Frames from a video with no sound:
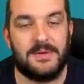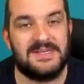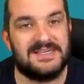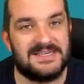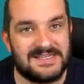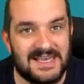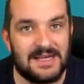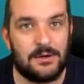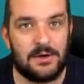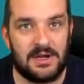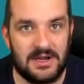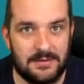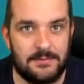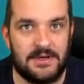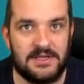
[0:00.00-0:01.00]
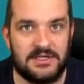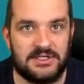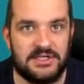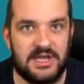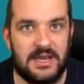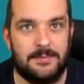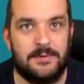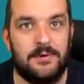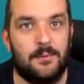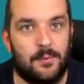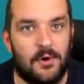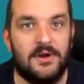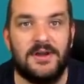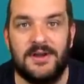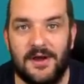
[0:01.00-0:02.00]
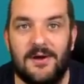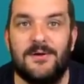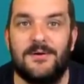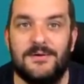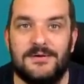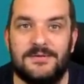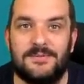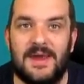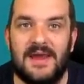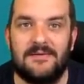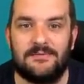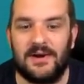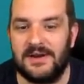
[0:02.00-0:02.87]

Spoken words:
but still on a Limitless chip, you want to know who's playing, right?